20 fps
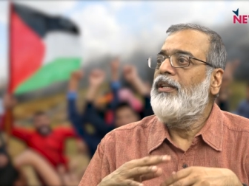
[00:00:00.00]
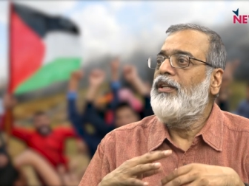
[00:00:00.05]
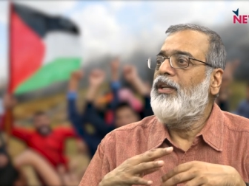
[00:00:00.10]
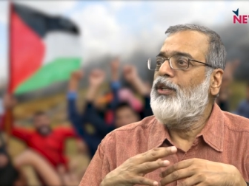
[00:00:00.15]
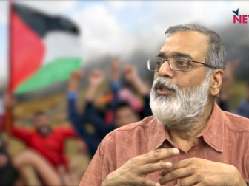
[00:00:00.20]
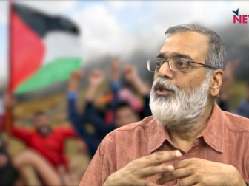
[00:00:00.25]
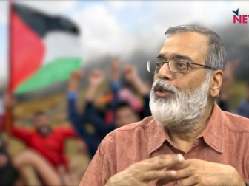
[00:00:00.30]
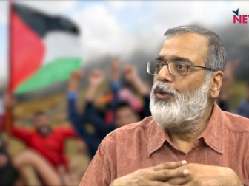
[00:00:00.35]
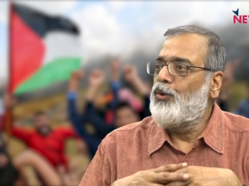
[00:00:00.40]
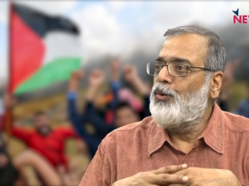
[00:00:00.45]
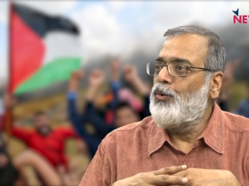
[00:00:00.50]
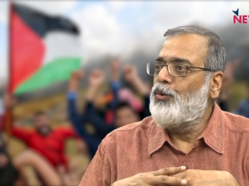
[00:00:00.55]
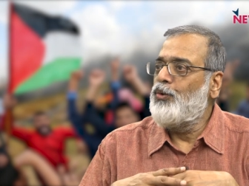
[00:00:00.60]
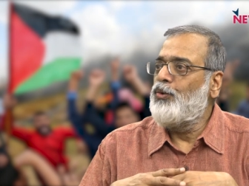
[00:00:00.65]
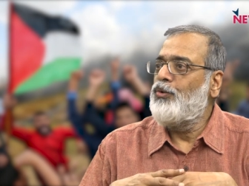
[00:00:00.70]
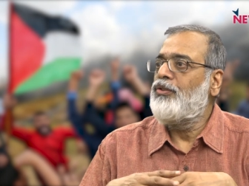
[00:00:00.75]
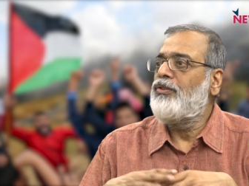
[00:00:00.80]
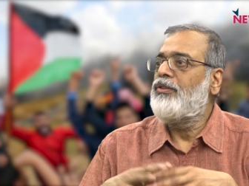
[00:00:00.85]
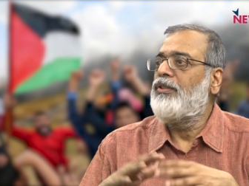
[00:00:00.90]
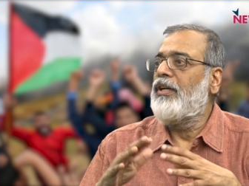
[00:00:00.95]
The
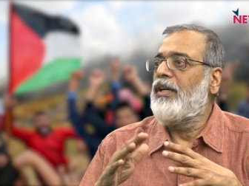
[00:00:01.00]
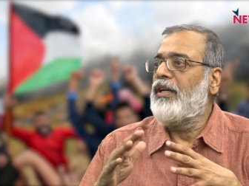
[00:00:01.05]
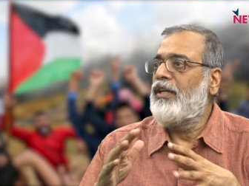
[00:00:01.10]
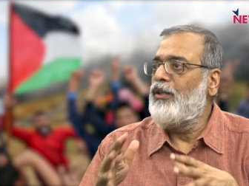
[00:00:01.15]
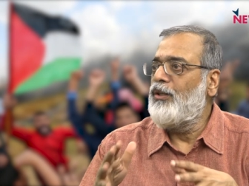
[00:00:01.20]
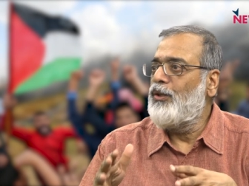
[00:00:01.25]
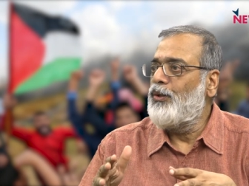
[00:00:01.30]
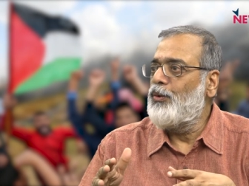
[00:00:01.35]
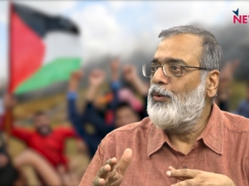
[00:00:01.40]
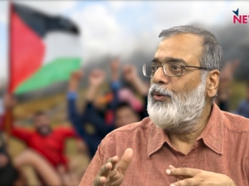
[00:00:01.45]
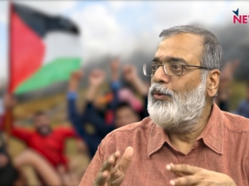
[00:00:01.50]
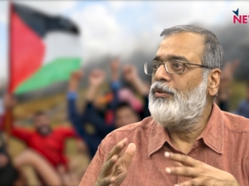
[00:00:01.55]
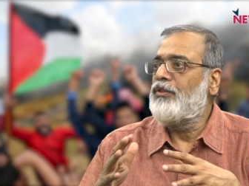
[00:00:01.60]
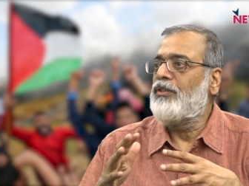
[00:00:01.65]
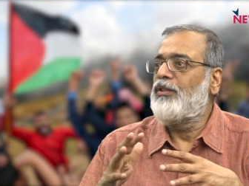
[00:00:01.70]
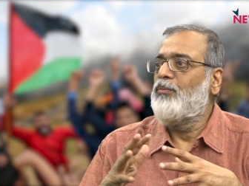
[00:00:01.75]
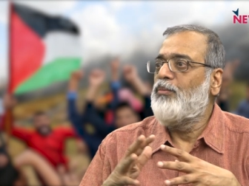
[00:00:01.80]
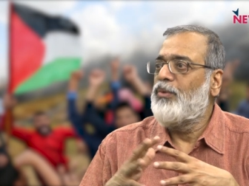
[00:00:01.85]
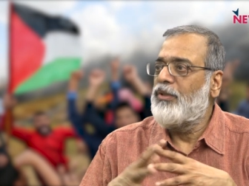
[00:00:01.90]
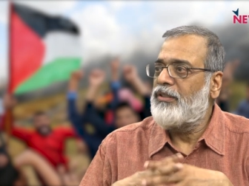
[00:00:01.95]
Jews, the Hindus,
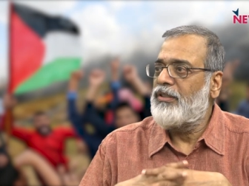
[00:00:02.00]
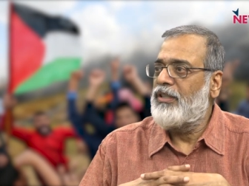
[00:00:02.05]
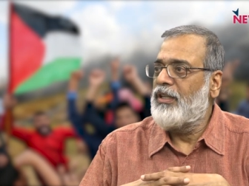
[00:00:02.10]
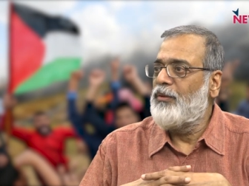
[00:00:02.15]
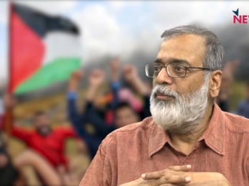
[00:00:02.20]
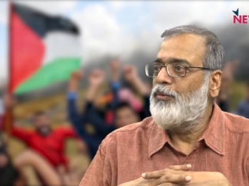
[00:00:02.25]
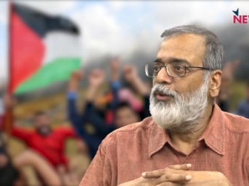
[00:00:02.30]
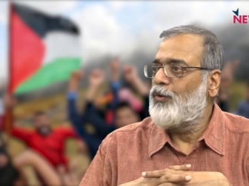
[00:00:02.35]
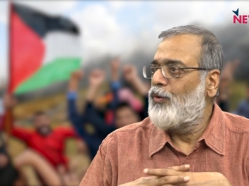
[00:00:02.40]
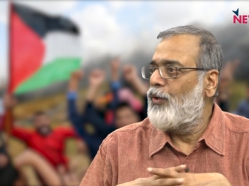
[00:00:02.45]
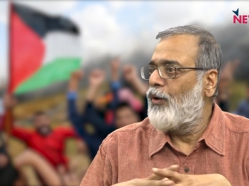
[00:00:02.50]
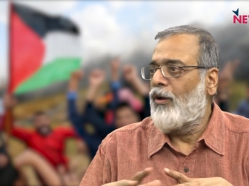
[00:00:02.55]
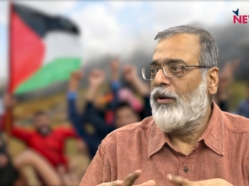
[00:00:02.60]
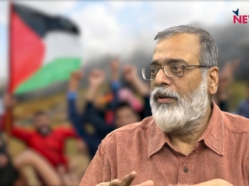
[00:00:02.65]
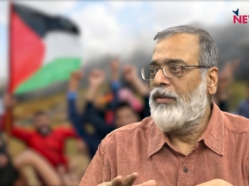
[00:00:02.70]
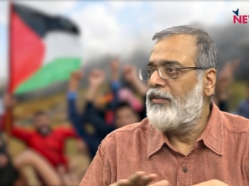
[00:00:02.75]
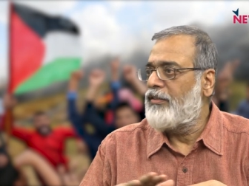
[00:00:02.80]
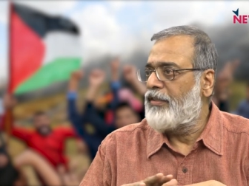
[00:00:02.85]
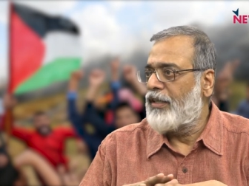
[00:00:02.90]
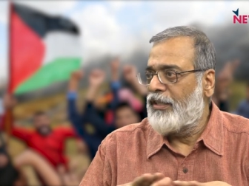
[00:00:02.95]
the Muslims will all
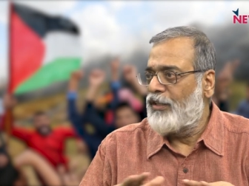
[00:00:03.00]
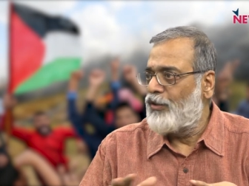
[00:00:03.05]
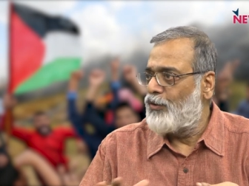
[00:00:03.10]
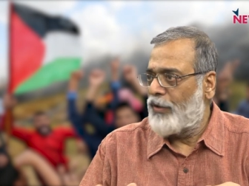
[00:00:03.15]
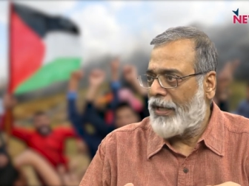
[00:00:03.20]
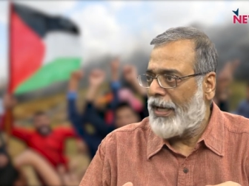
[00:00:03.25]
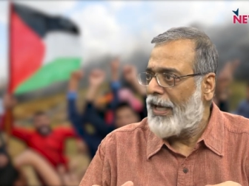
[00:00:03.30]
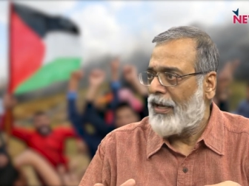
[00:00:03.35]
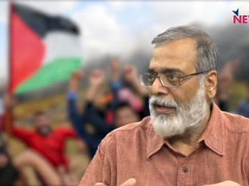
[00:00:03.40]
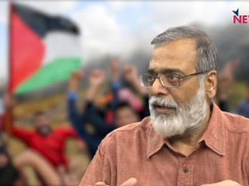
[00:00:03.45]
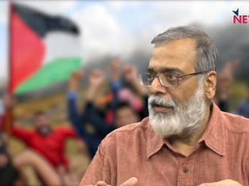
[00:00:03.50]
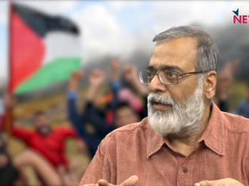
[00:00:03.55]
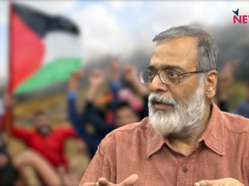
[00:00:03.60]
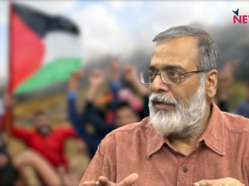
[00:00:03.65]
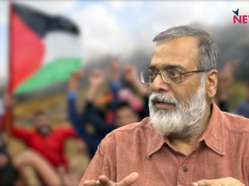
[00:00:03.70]
descend to hell.